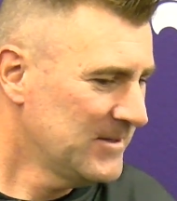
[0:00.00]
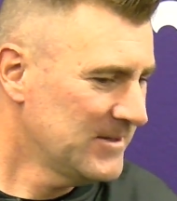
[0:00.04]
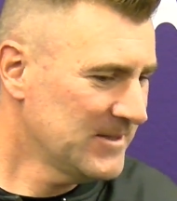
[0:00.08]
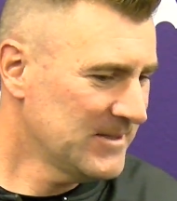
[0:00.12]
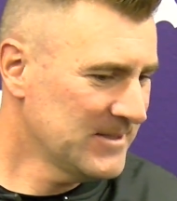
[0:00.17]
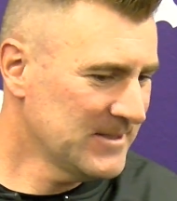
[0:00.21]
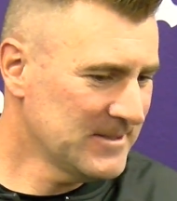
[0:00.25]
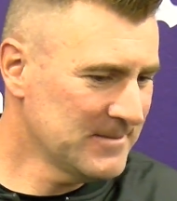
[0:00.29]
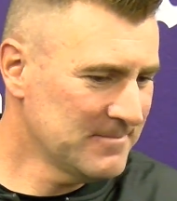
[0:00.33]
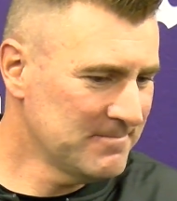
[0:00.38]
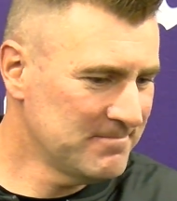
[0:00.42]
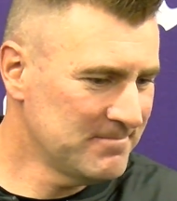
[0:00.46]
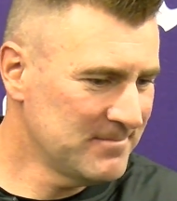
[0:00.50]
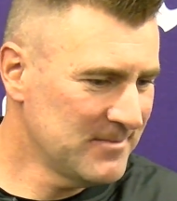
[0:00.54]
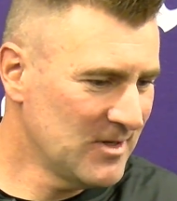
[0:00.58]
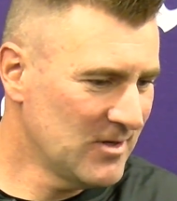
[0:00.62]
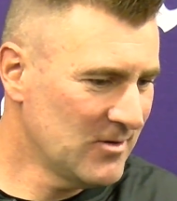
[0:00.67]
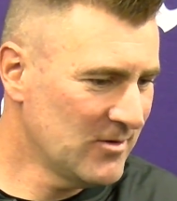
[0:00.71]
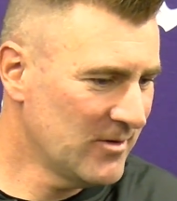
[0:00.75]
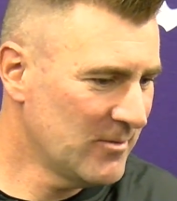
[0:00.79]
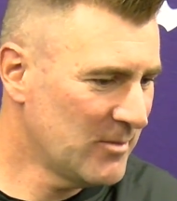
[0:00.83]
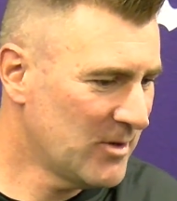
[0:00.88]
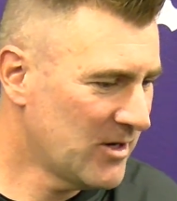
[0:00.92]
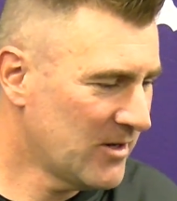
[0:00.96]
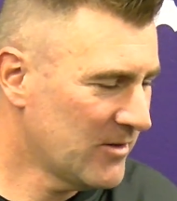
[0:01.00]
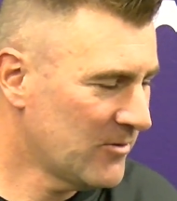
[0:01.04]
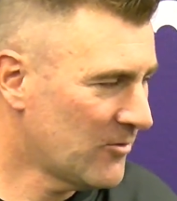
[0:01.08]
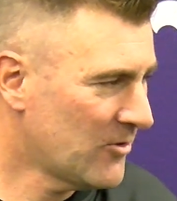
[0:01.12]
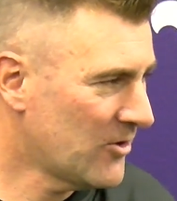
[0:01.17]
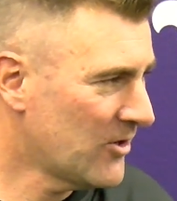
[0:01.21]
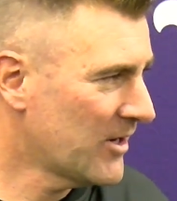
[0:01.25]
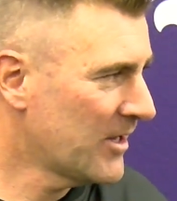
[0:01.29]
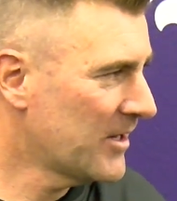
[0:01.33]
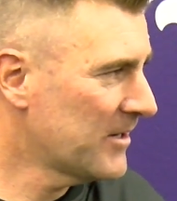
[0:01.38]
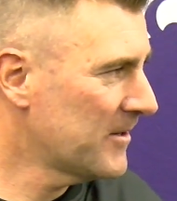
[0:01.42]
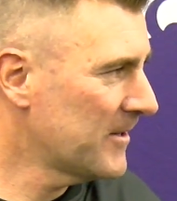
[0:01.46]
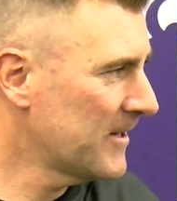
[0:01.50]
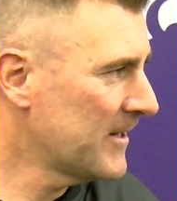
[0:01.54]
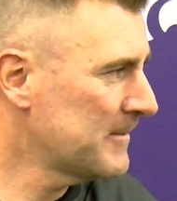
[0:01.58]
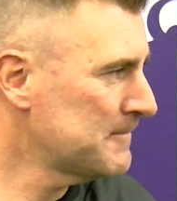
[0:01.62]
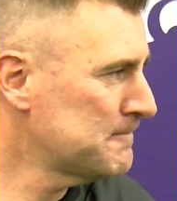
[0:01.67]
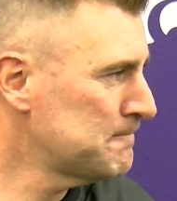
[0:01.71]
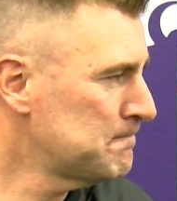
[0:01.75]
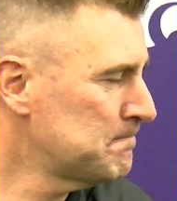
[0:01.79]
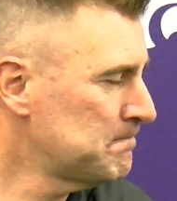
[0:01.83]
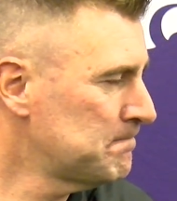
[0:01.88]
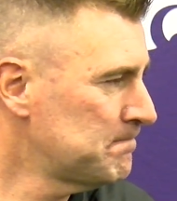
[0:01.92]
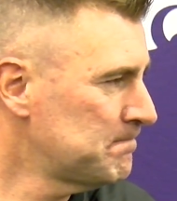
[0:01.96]
um, you know, they've been on the wrong end of that.
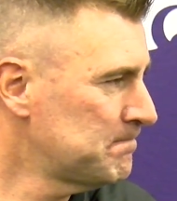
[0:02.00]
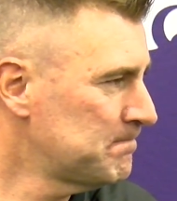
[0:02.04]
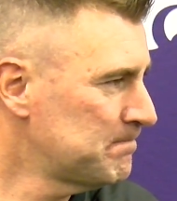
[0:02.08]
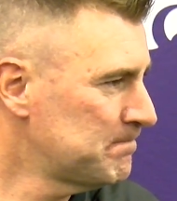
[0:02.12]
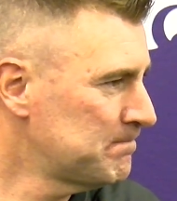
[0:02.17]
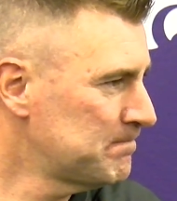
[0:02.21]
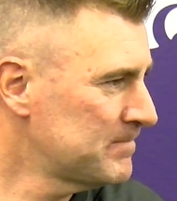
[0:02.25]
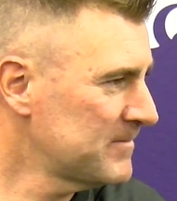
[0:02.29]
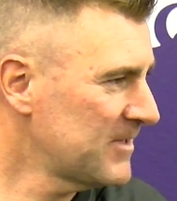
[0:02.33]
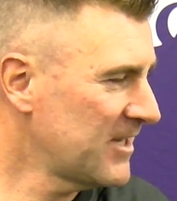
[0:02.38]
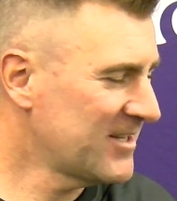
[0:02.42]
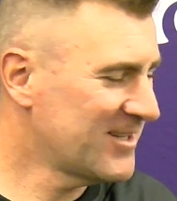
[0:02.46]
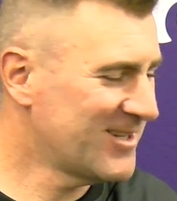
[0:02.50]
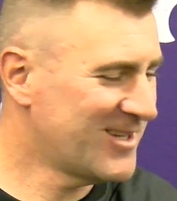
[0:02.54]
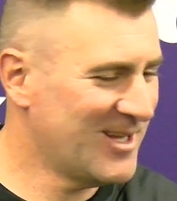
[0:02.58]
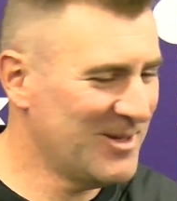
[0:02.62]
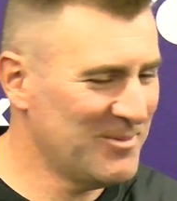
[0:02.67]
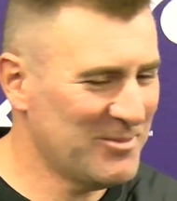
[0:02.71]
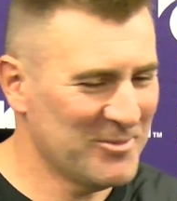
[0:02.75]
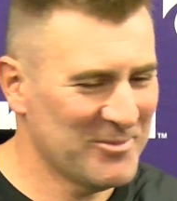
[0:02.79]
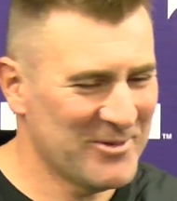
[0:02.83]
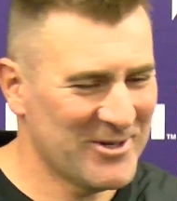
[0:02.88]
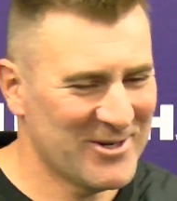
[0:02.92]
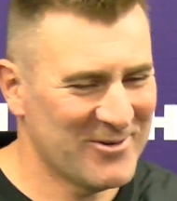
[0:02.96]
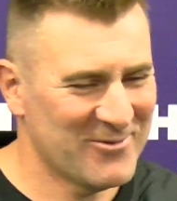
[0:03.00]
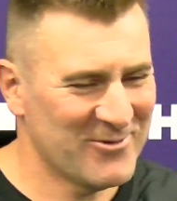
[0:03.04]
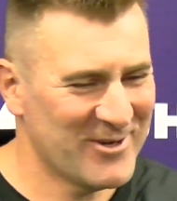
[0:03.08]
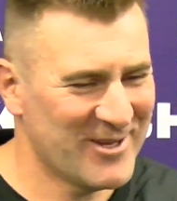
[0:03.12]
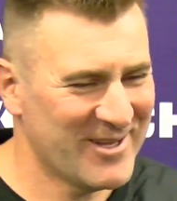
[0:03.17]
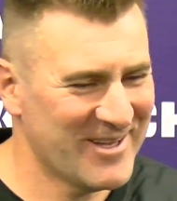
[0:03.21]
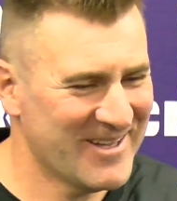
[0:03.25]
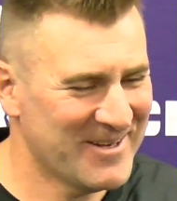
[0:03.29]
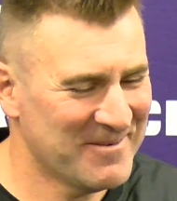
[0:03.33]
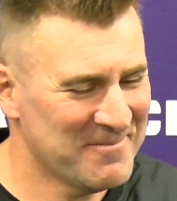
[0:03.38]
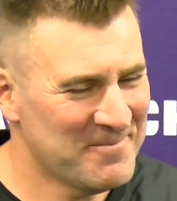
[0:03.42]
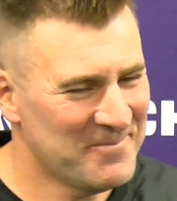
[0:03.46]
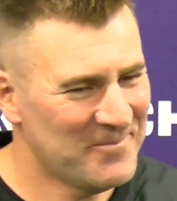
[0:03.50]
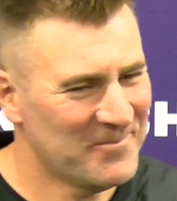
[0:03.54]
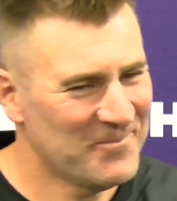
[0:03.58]
Like to keep them there if we can.